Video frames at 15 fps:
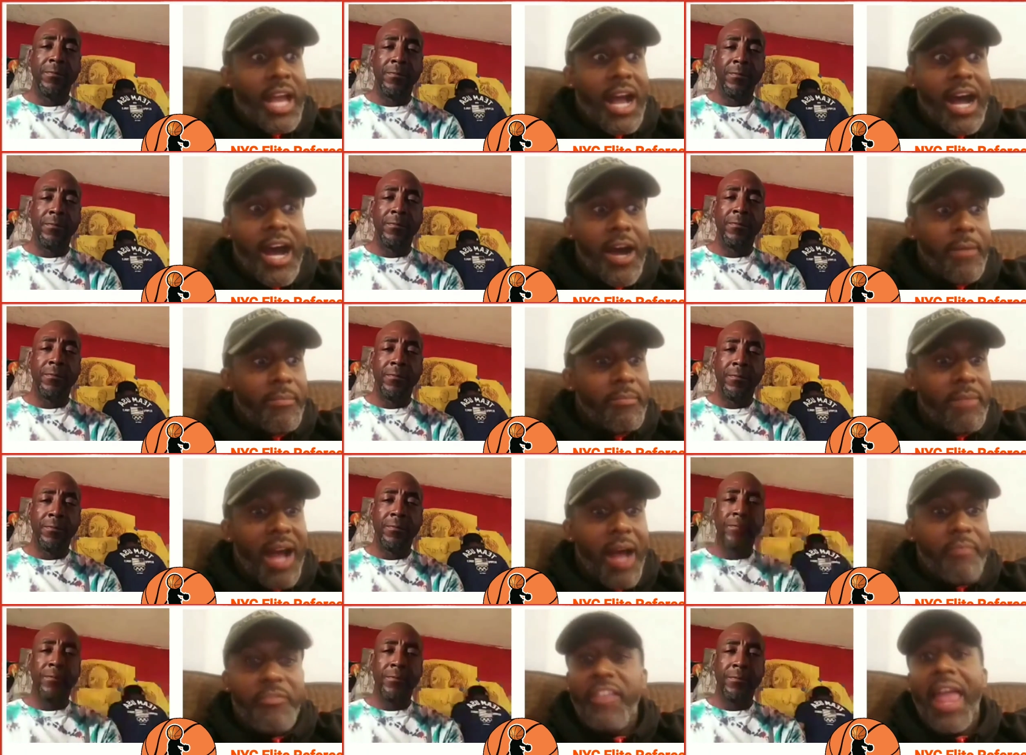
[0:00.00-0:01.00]
Speaker 1: Um,
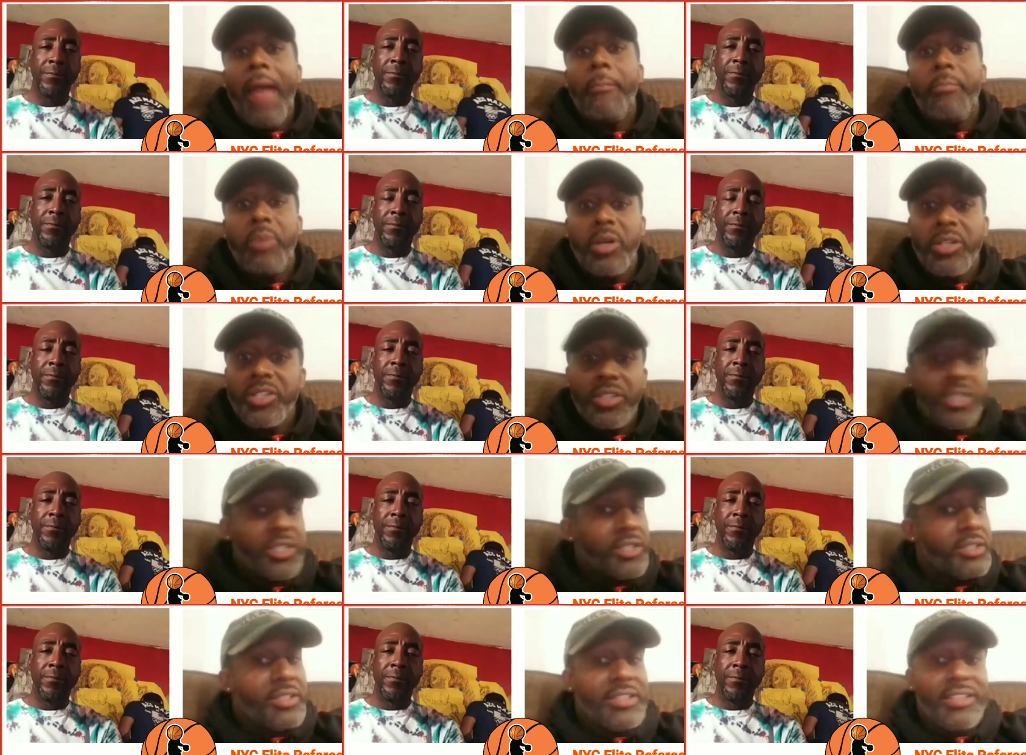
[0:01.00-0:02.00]
I'm
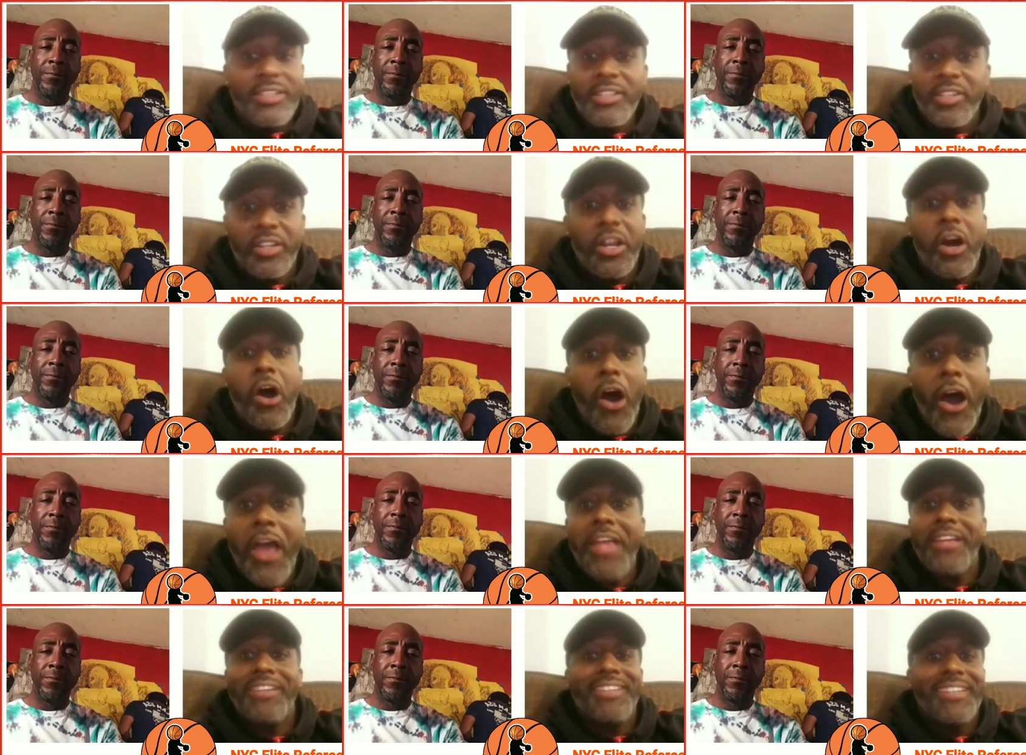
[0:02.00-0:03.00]
Flatbush to the
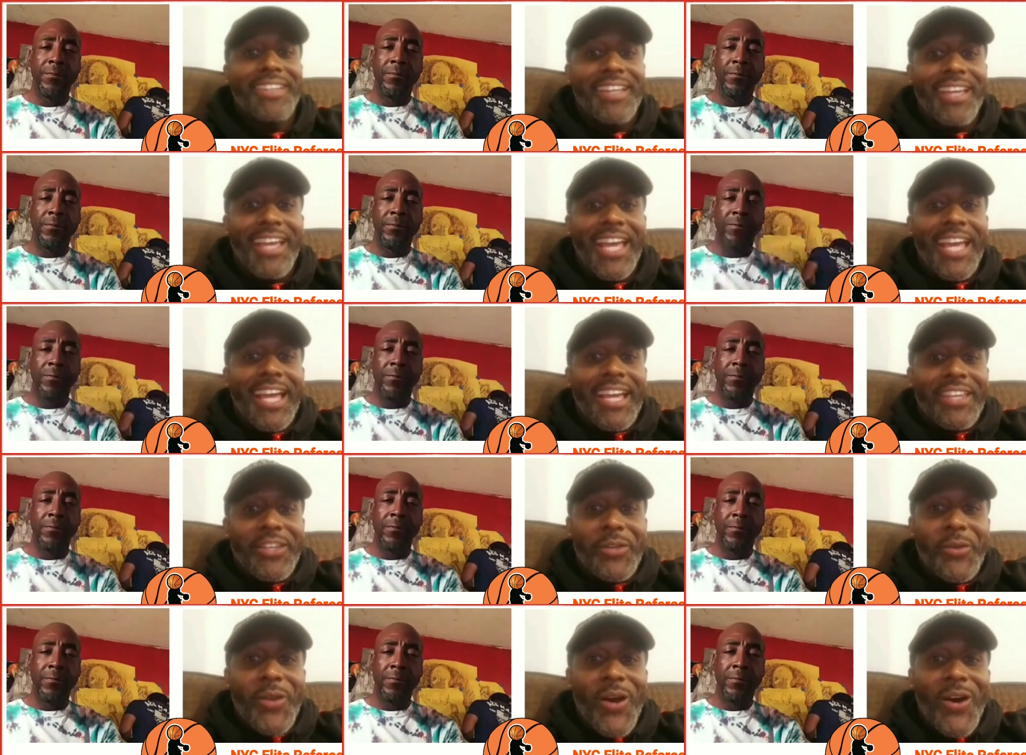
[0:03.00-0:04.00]
heart,
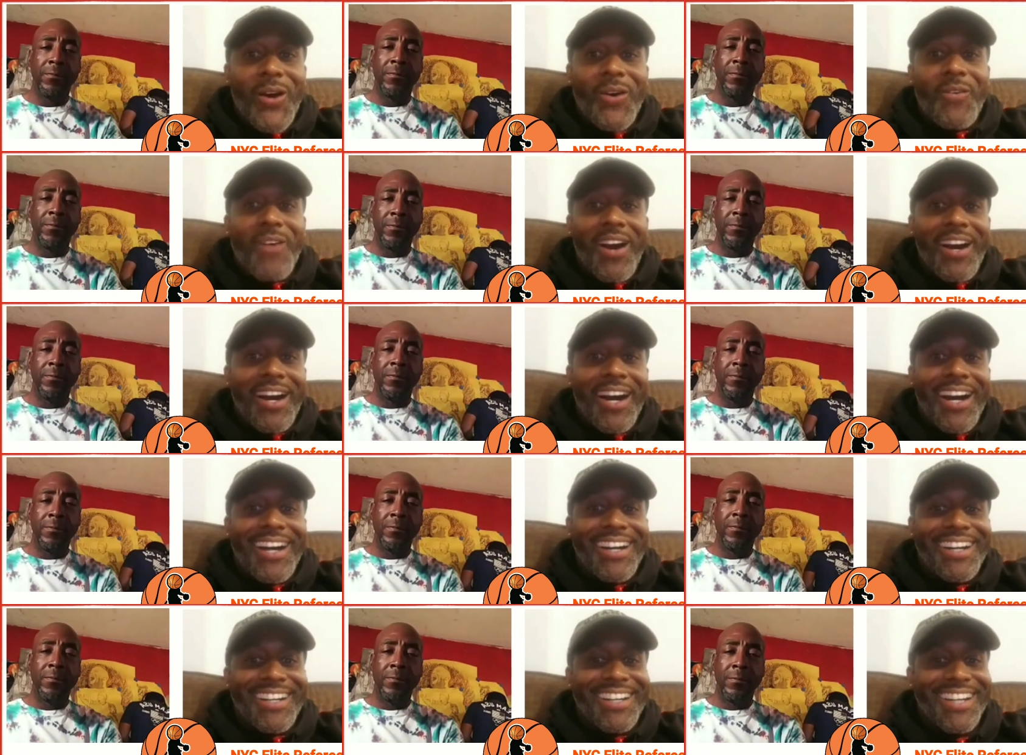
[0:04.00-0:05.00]
you know.
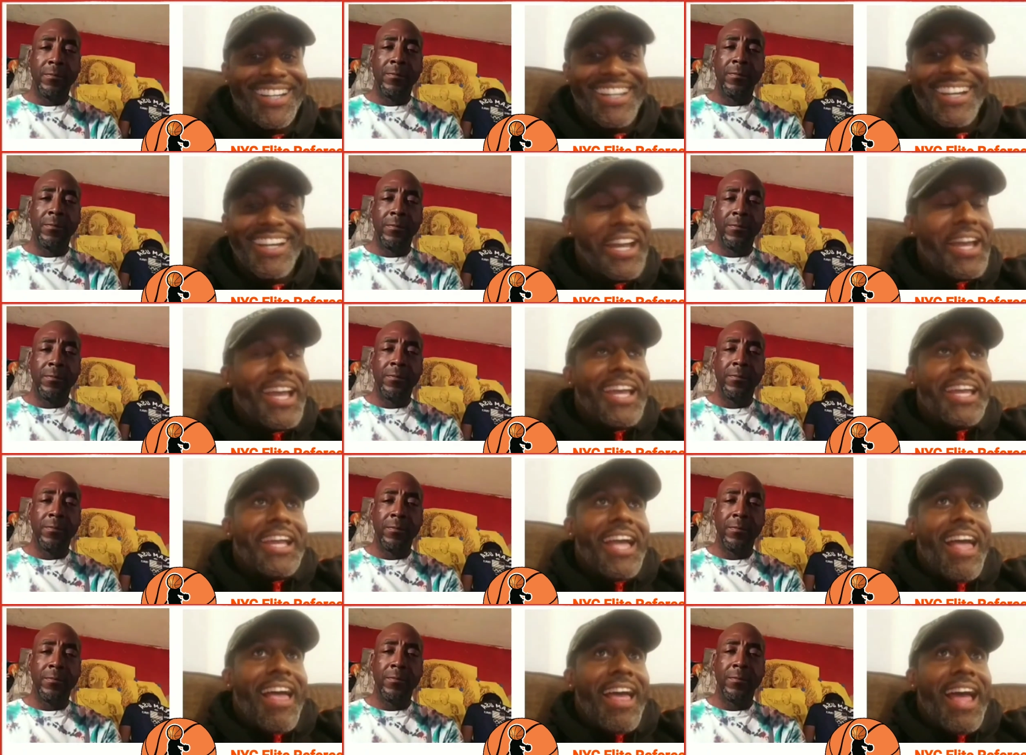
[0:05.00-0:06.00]
Uh,
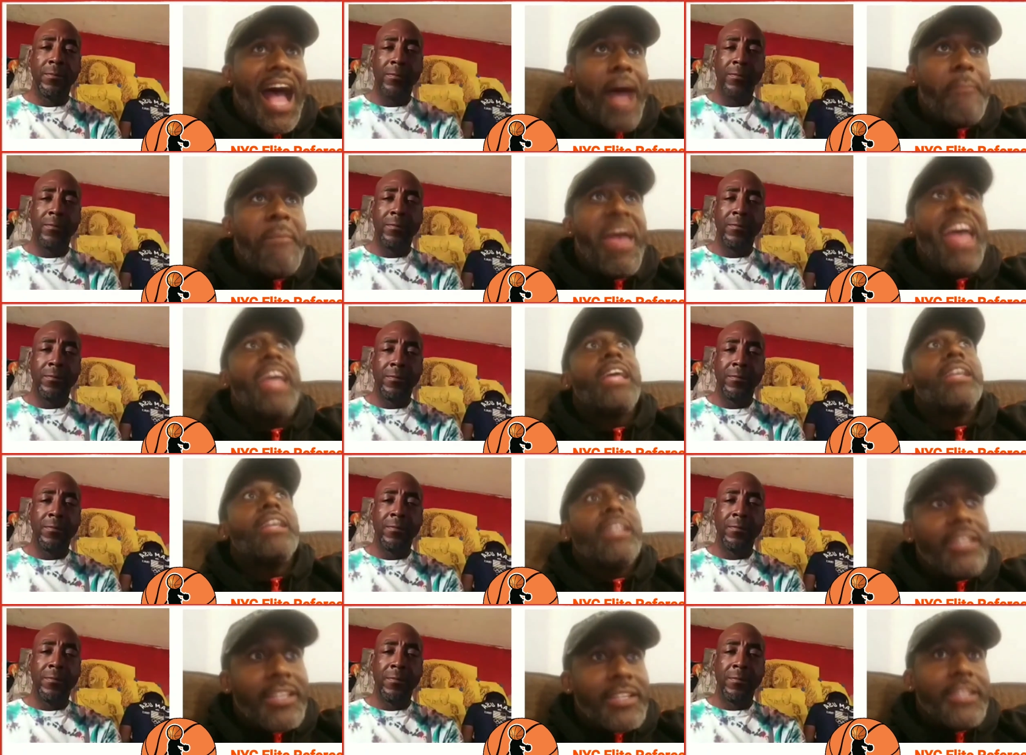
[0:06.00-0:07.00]
I met
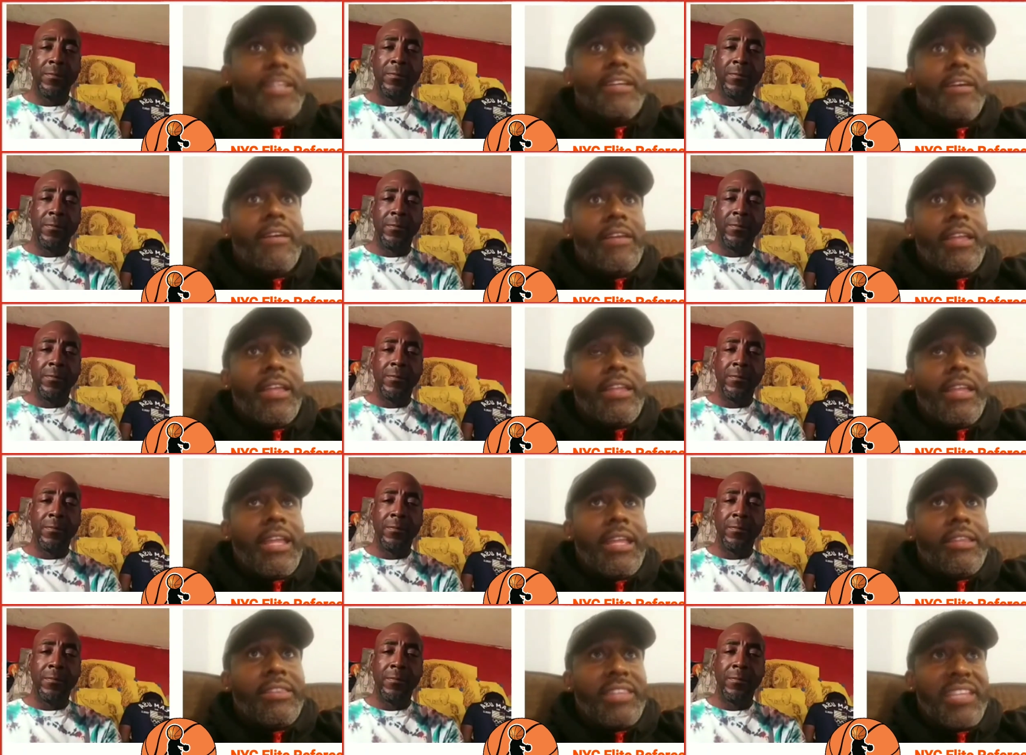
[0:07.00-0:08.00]

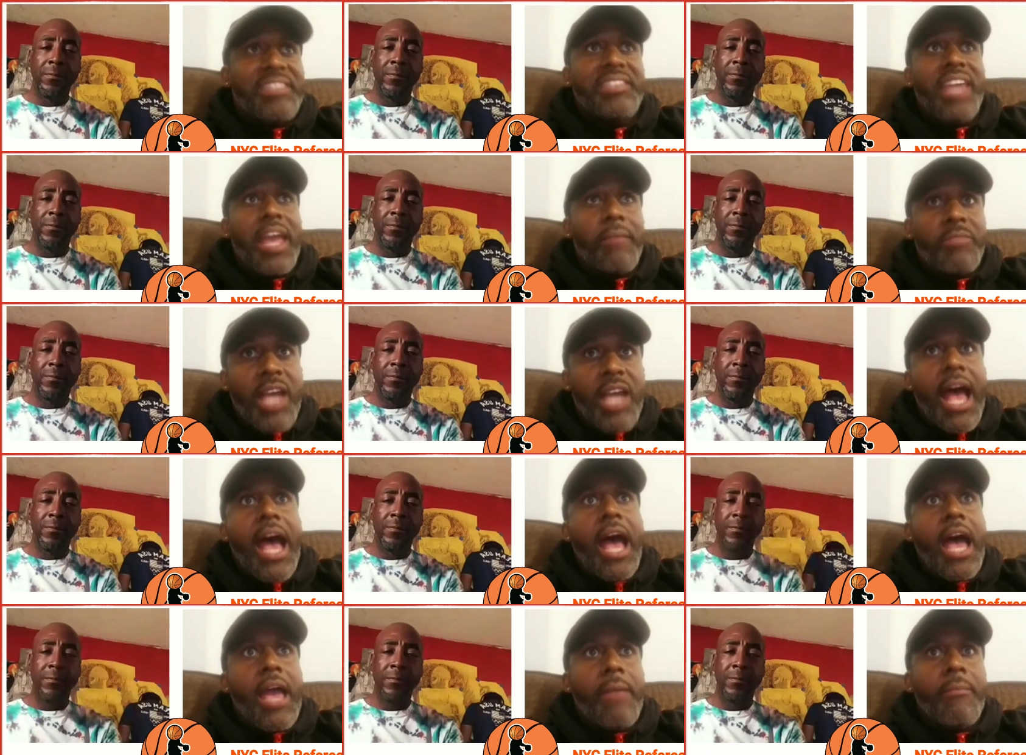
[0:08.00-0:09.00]
the same
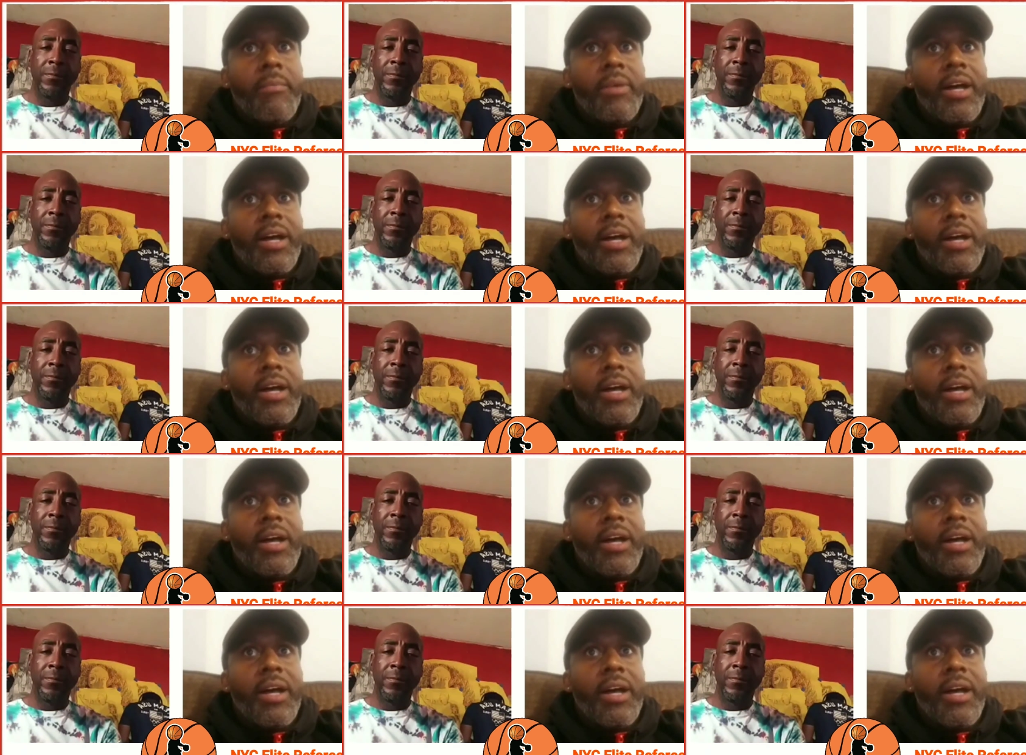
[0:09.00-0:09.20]
time